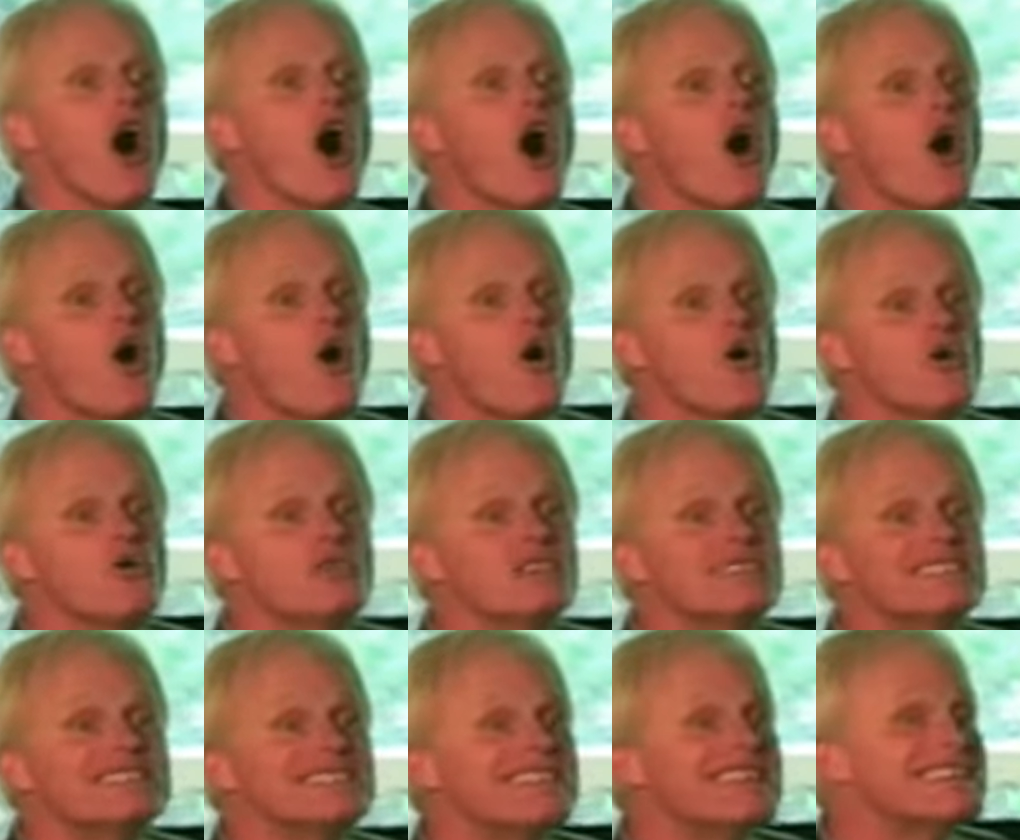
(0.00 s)
own
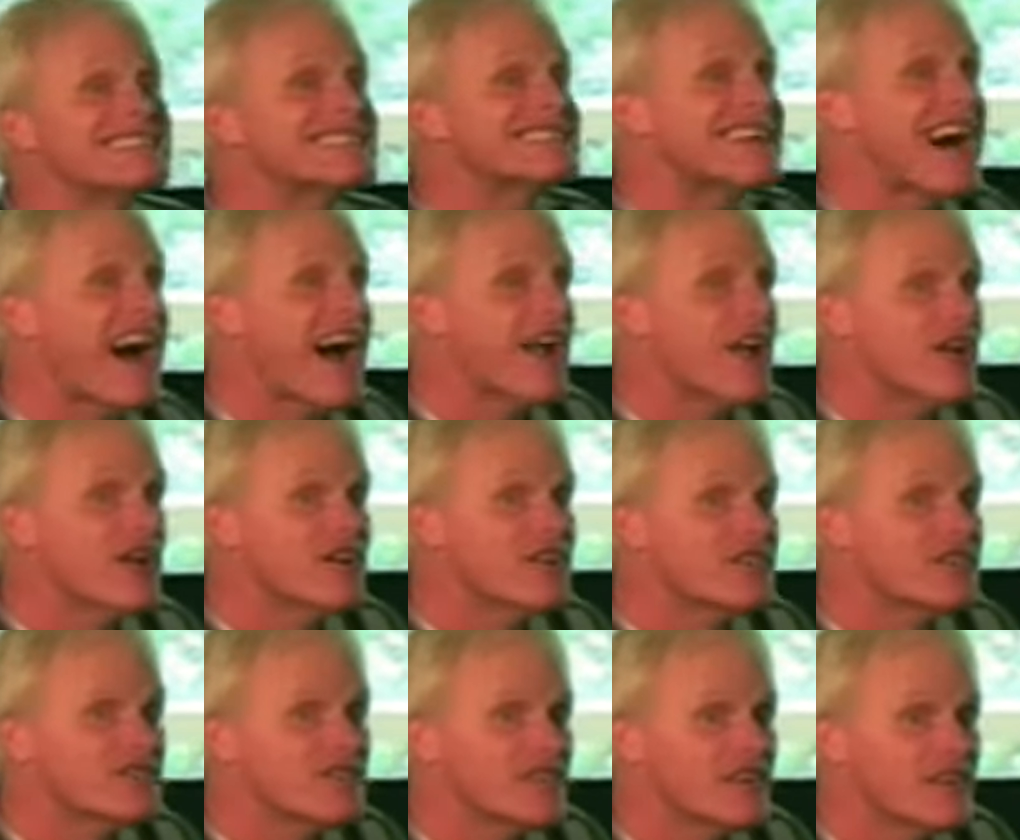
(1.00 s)

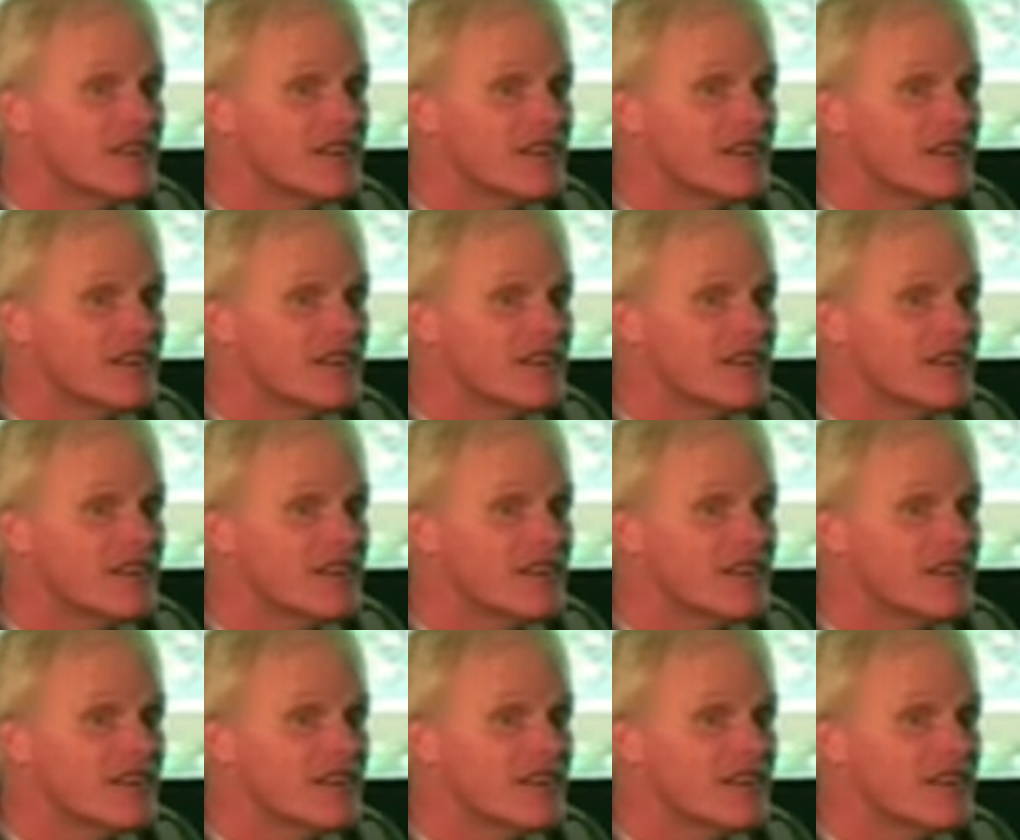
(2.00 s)
desires.